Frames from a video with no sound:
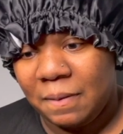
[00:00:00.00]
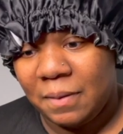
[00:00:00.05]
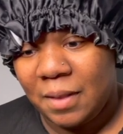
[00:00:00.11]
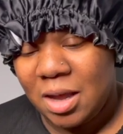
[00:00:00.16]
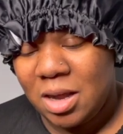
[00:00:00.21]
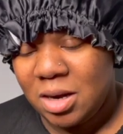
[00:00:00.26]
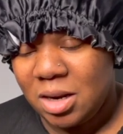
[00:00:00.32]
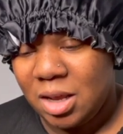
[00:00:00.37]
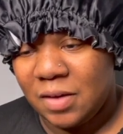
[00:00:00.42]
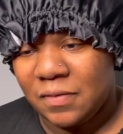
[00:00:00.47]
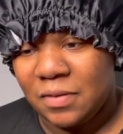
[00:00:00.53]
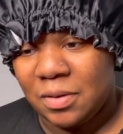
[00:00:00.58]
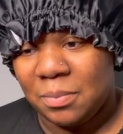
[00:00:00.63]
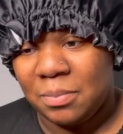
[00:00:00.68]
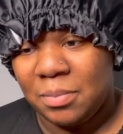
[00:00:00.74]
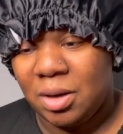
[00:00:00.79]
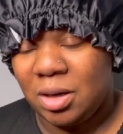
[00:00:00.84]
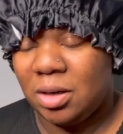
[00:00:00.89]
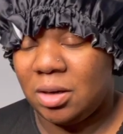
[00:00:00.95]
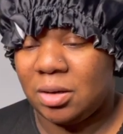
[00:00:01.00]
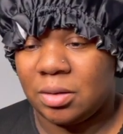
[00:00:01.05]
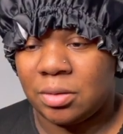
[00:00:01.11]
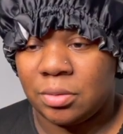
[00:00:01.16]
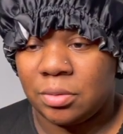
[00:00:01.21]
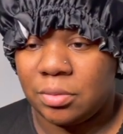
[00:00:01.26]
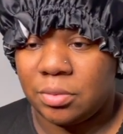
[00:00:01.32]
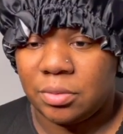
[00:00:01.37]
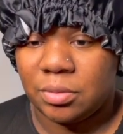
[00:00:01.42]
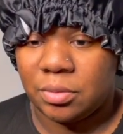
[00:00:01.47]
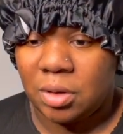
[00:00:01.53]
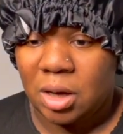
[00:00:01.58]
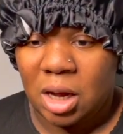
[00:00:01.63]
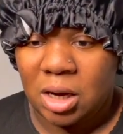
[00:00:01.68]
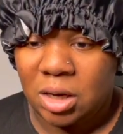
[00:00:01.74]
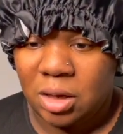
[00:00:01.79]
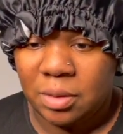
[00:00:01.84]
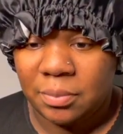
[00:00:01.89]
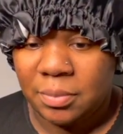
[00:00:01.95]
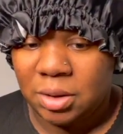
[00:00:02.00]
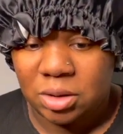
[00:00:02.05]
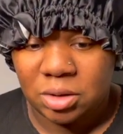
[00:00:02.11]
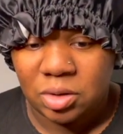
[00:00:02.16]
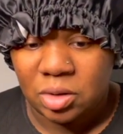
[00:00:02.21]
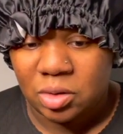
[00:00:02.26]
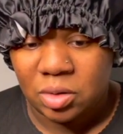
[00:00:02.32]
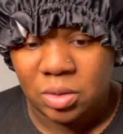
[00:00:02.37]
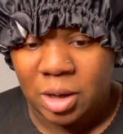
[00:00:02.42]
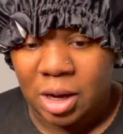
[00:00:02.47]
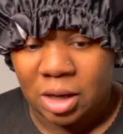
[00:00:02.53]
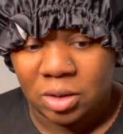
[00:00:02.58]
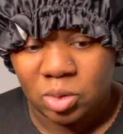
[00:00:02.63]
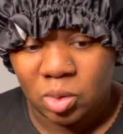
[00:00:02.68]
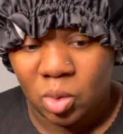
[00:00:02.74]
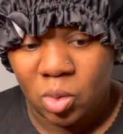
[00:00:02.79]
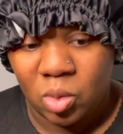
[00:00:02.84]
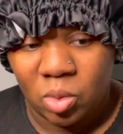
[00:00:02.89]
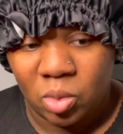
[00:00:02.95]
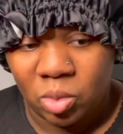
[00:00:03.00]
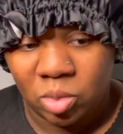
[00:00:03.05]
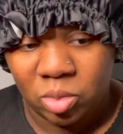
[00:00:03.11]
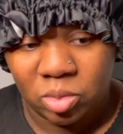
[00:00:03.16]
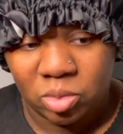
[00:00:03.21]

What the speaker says: I didn't mean to do that at all.